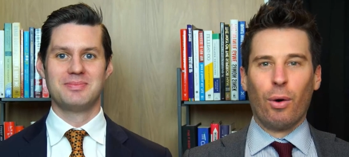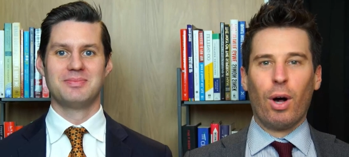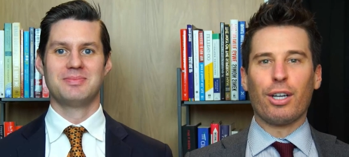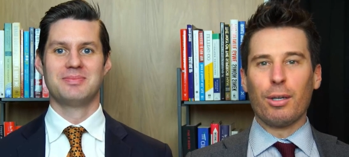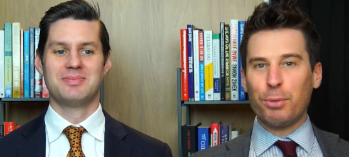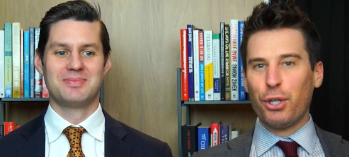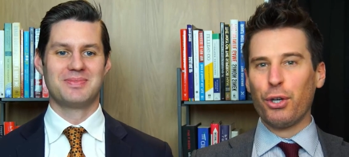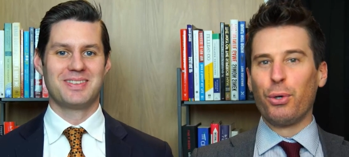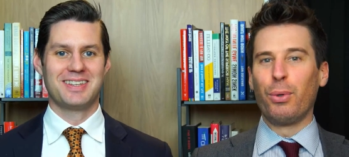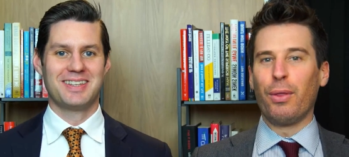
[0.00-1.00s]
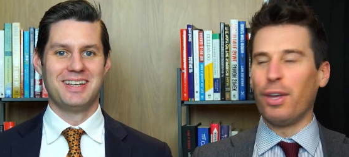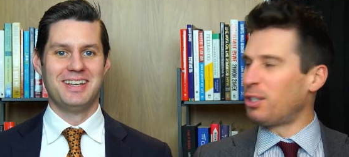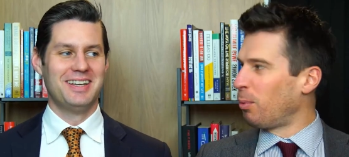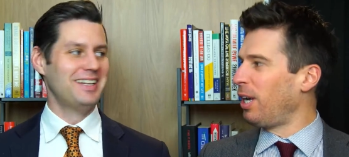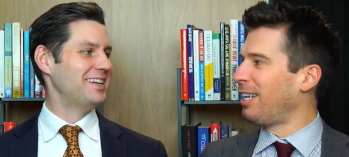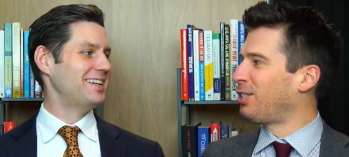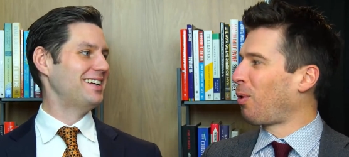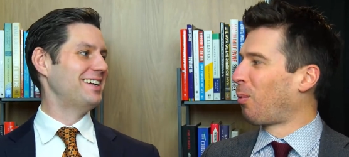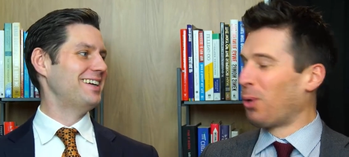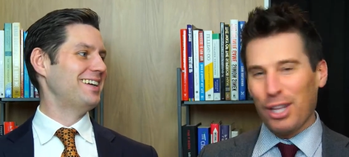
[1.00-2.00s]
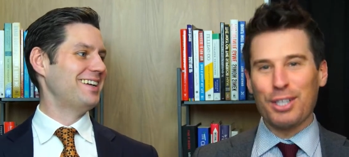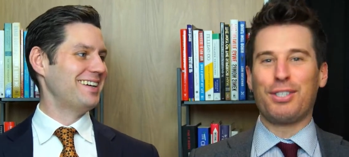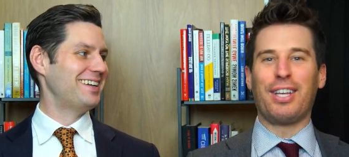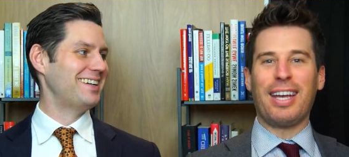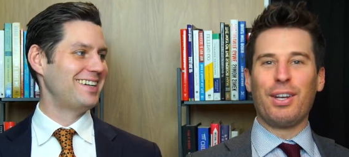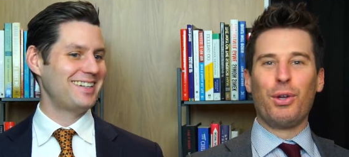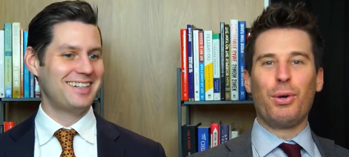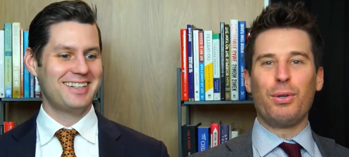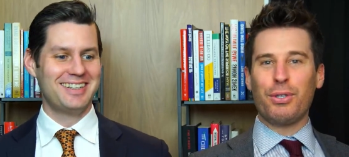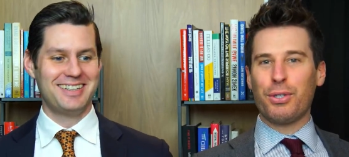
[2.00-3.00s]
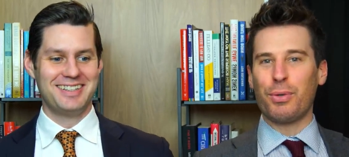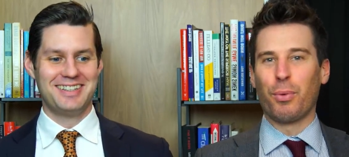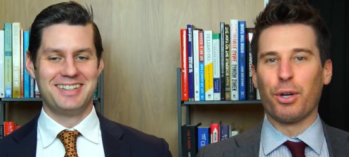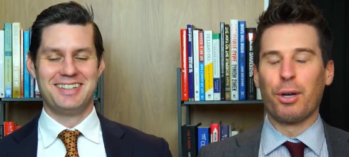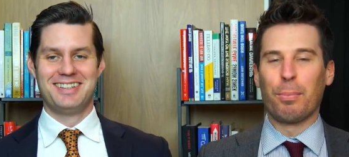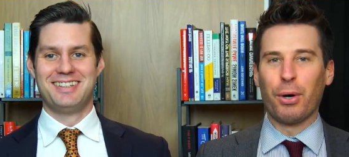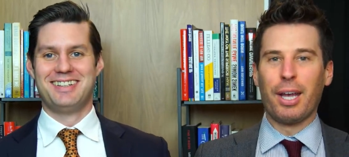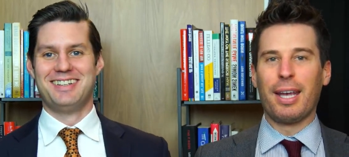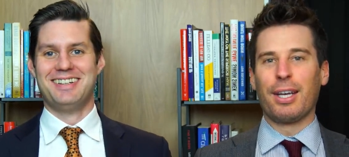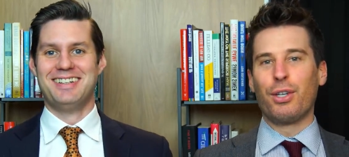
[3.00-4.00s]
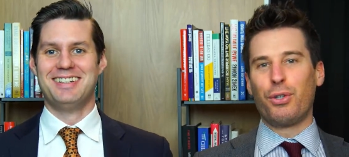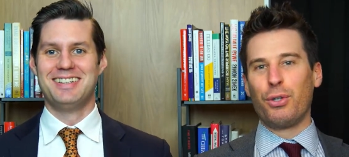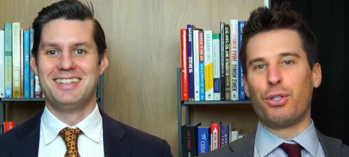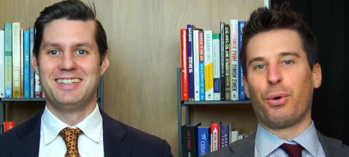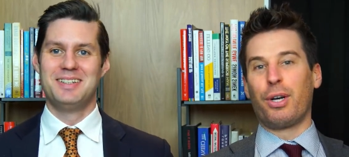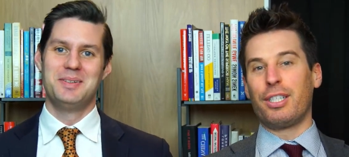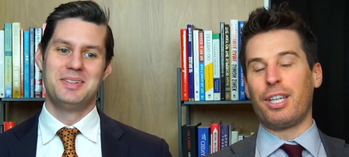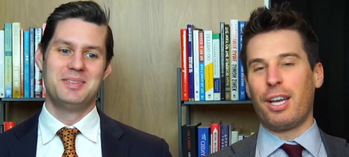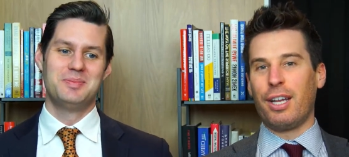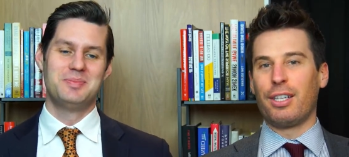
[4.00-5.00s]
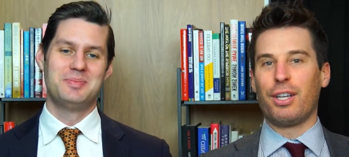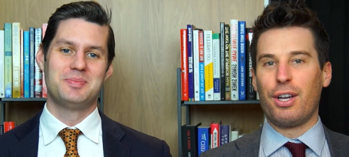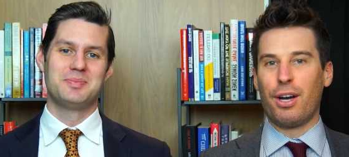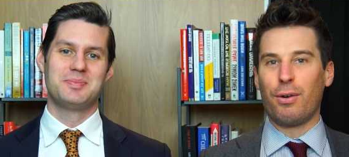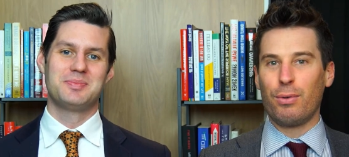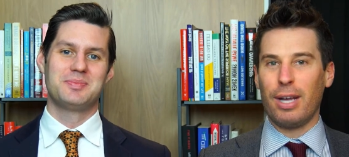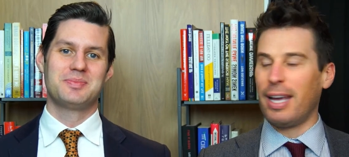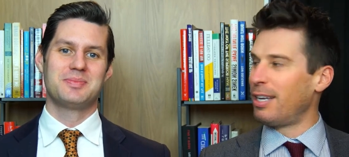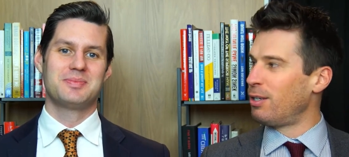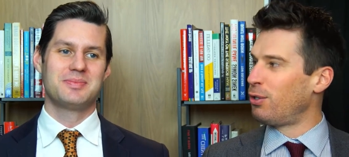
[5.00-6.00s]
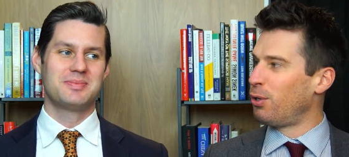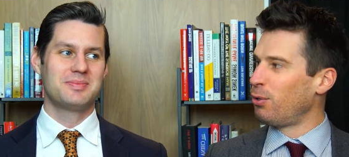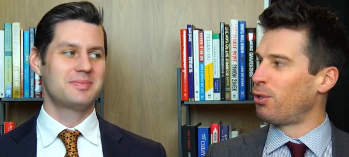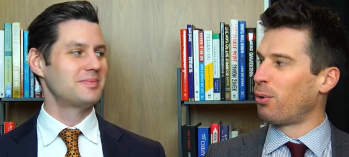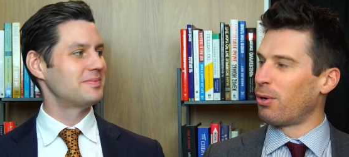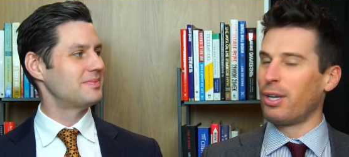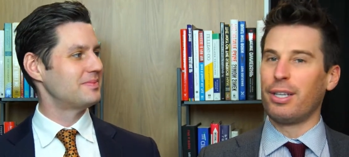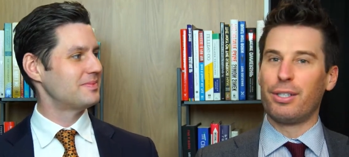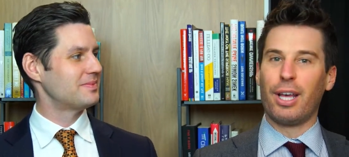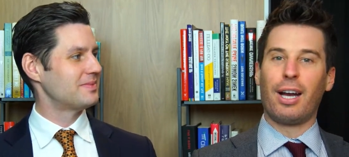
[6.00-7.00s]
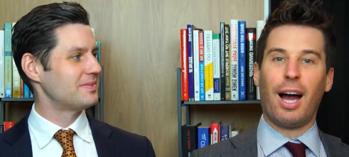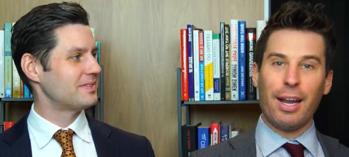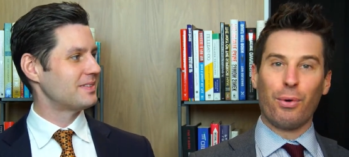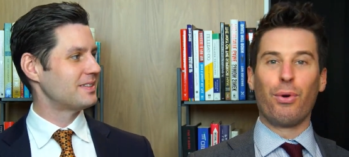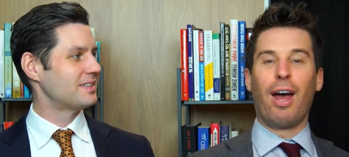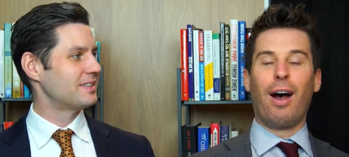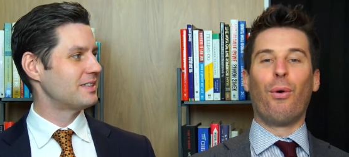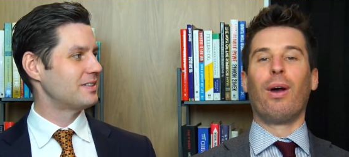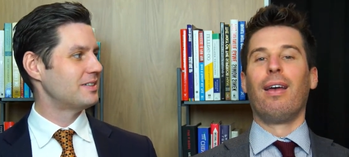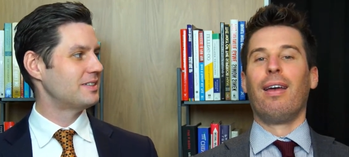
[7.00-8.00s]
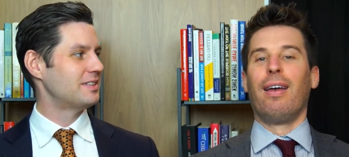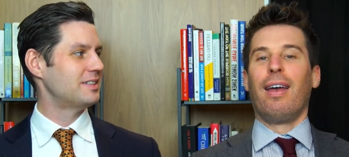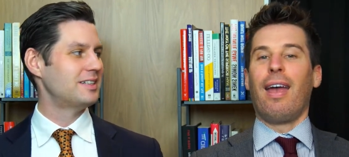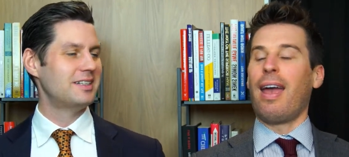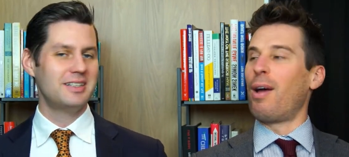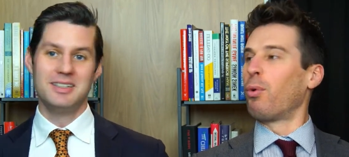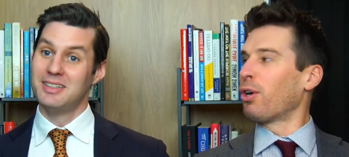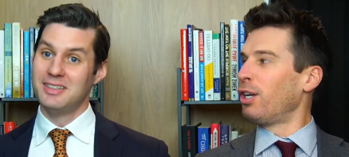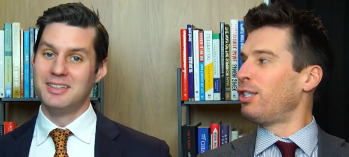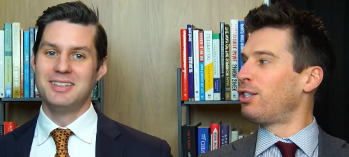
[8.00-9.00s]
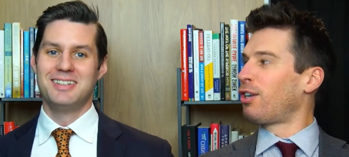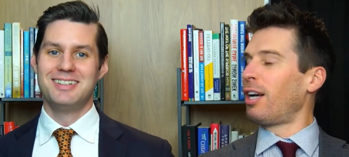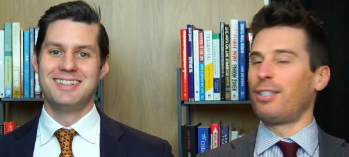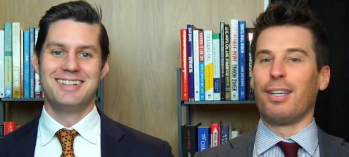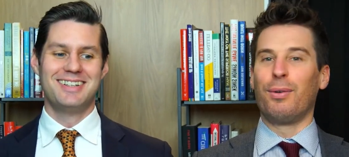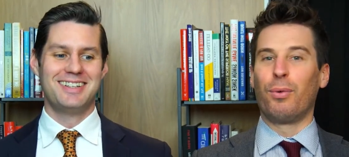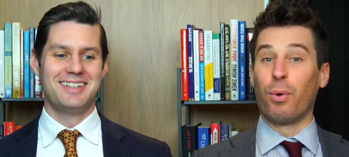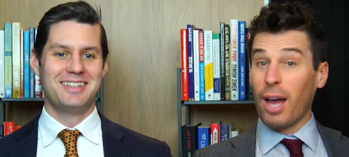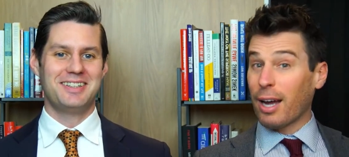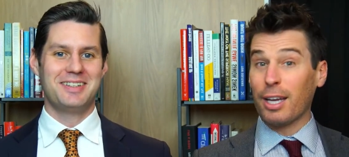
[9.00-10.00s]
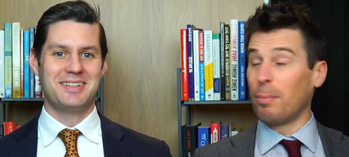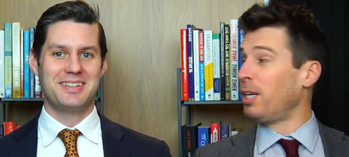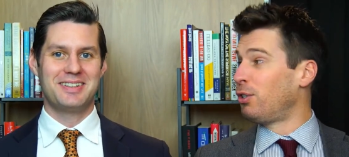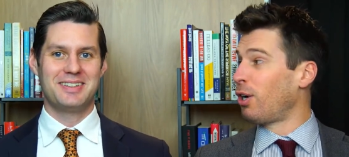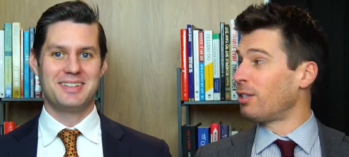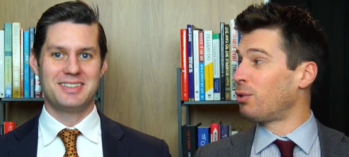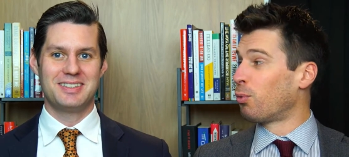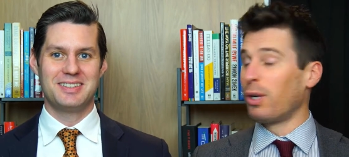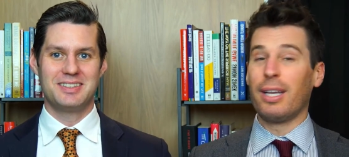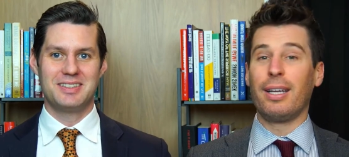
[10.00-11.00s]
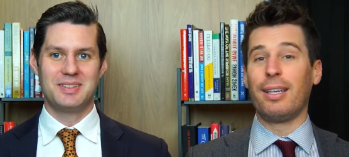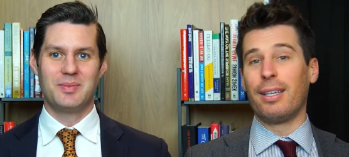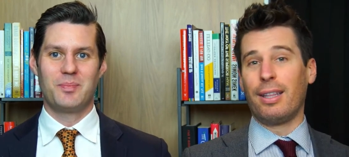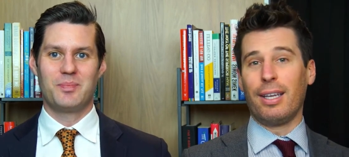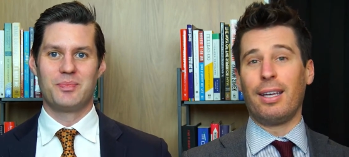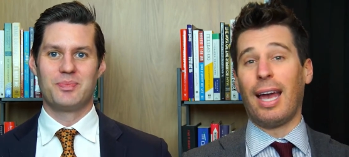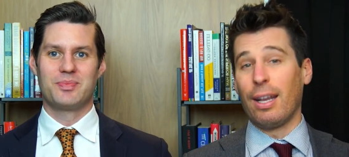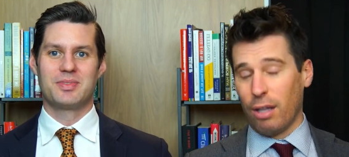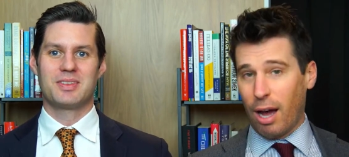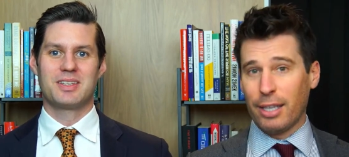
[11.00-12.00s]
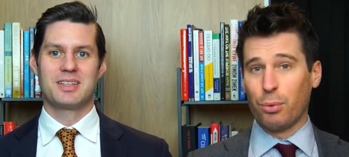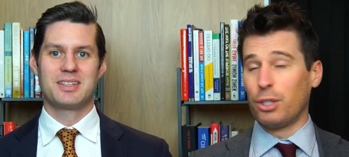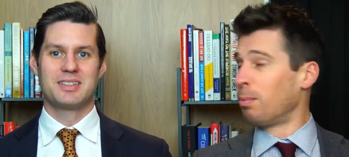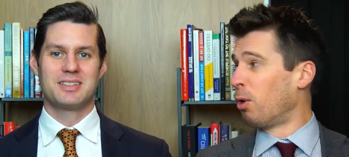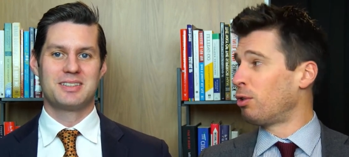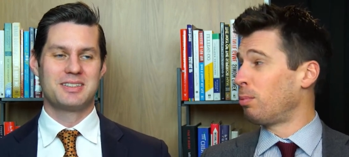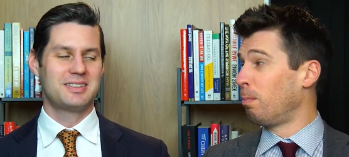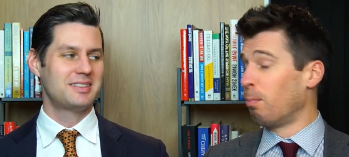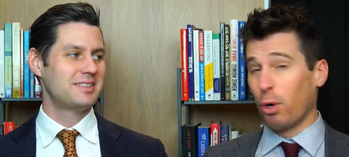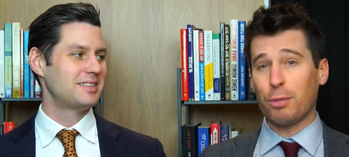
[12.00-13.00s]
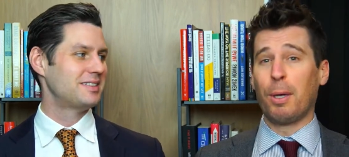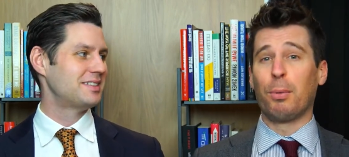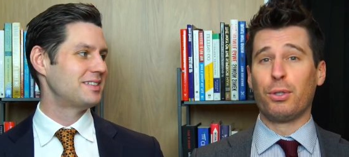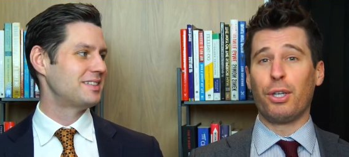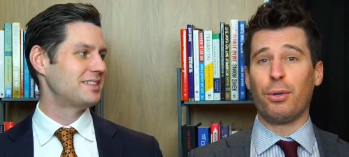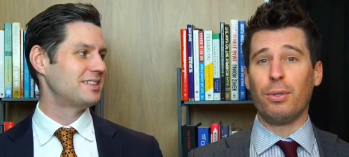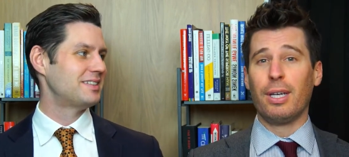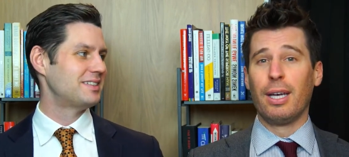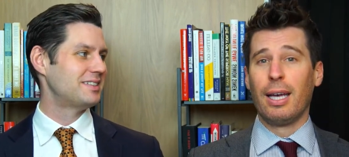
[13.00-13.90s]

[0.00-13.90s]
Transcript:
Speaker 1: Welcome to this week's real estate news. We're going to bring two stories that he doesn't know and two stories that I don't know, and we're going to discuss it. We're not going to be just reading the headlines, which most, most people do,